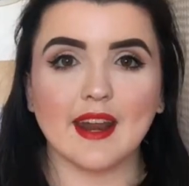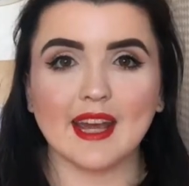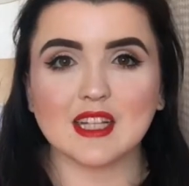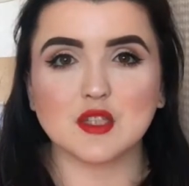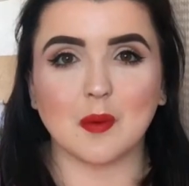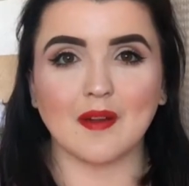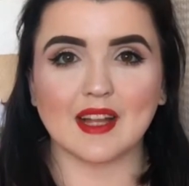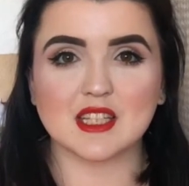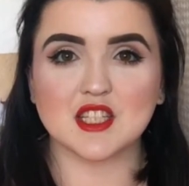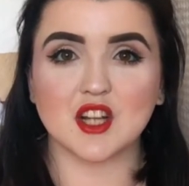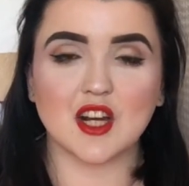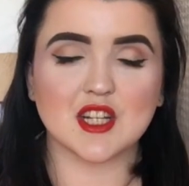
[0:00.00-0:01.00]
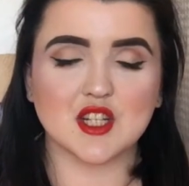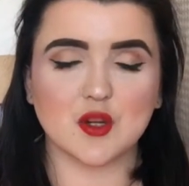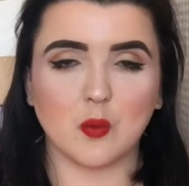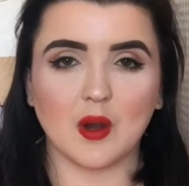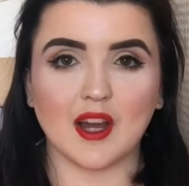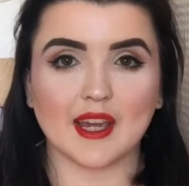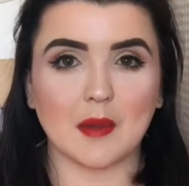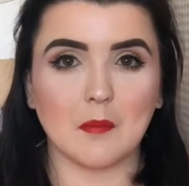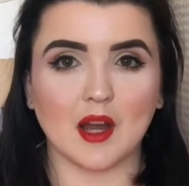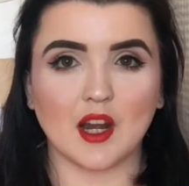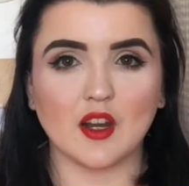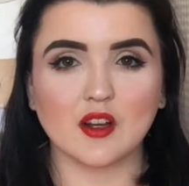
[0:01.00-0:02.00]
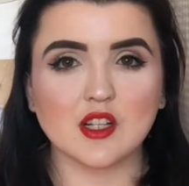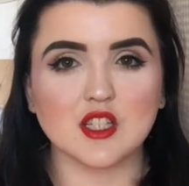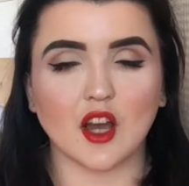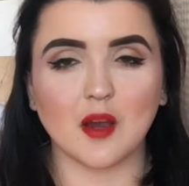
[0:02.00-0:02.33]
Next, while that's starting to work in my lungs,